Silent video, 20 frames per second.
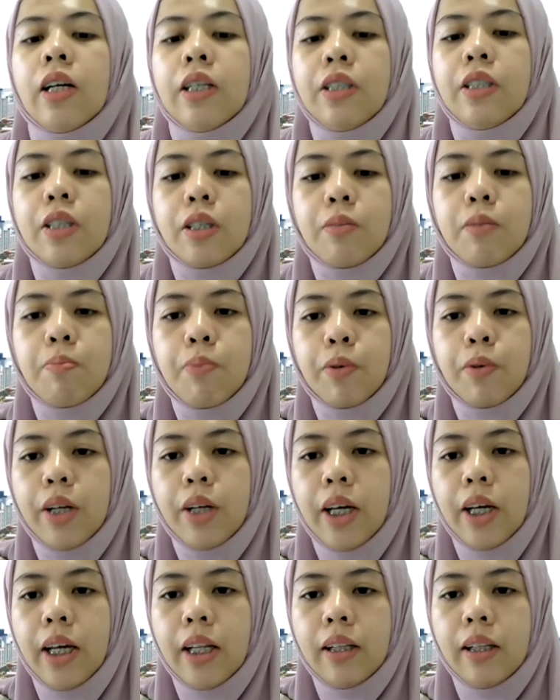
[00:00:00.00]
Just put
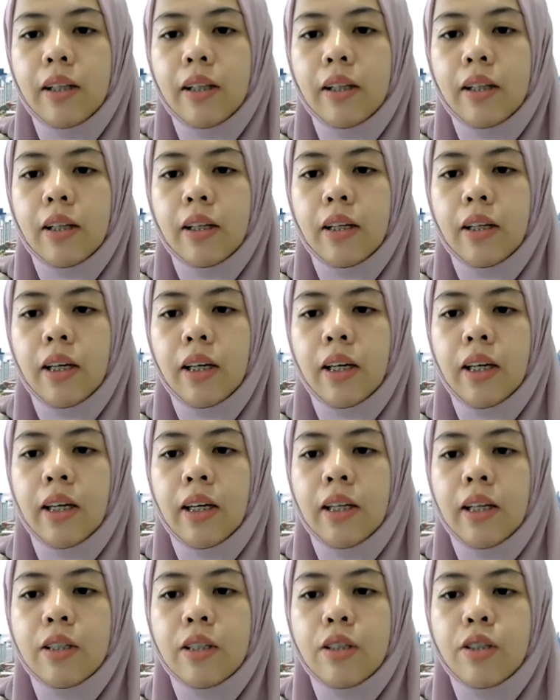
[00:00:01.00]
it
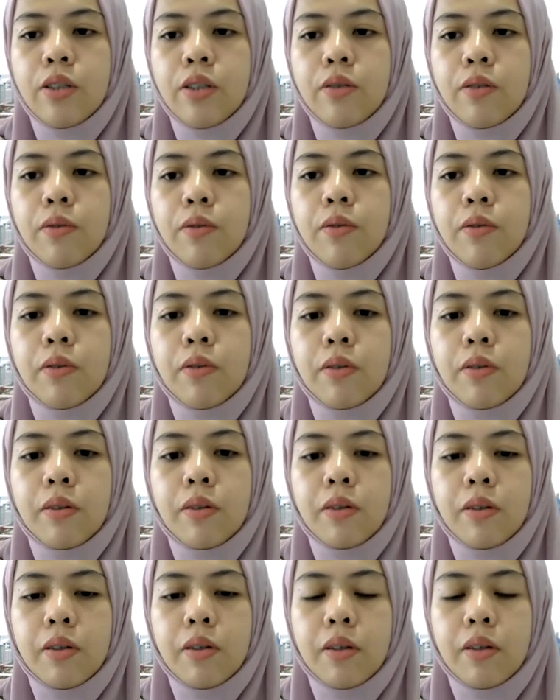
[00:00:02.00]
into
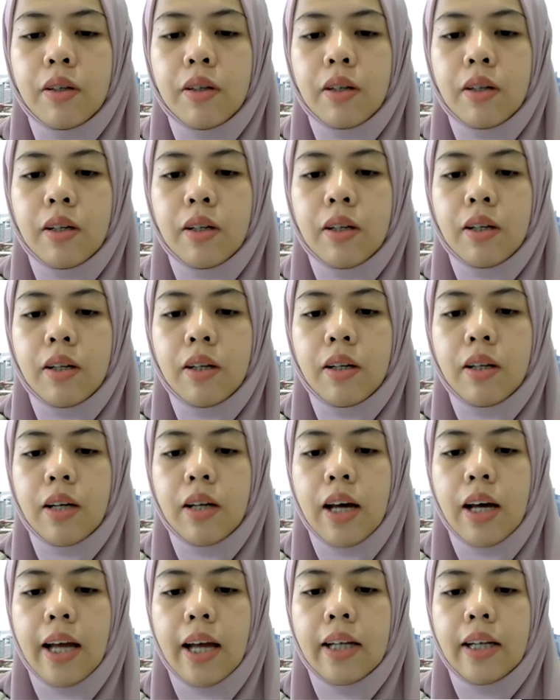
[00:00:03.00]

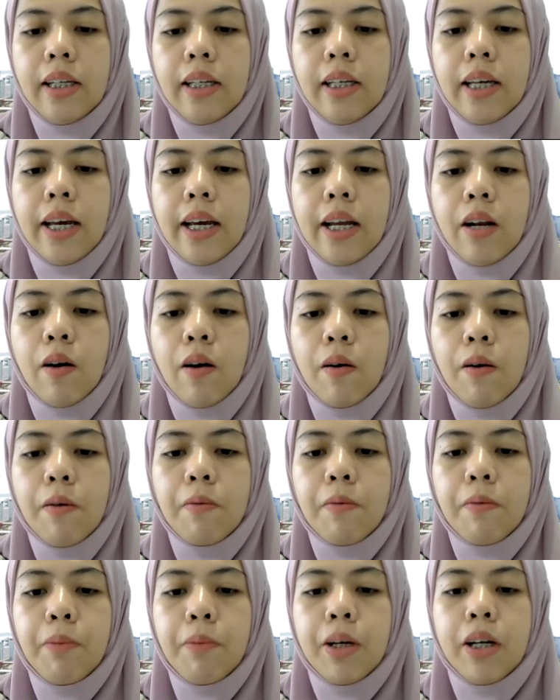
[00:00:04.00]
at the end
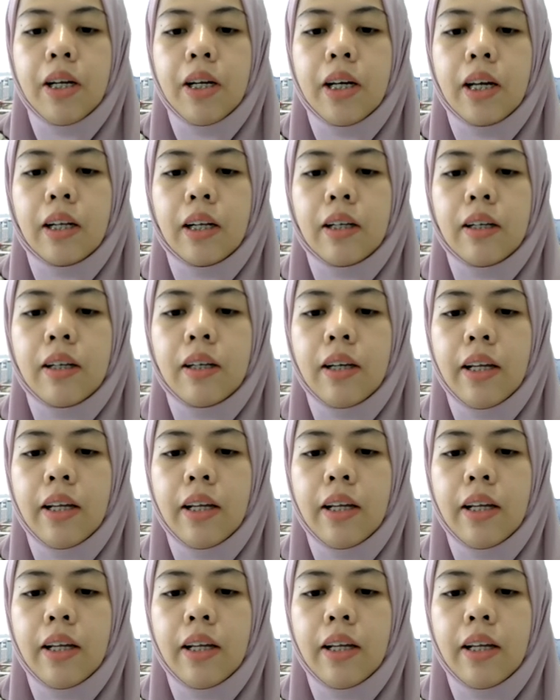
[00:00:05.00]
of period.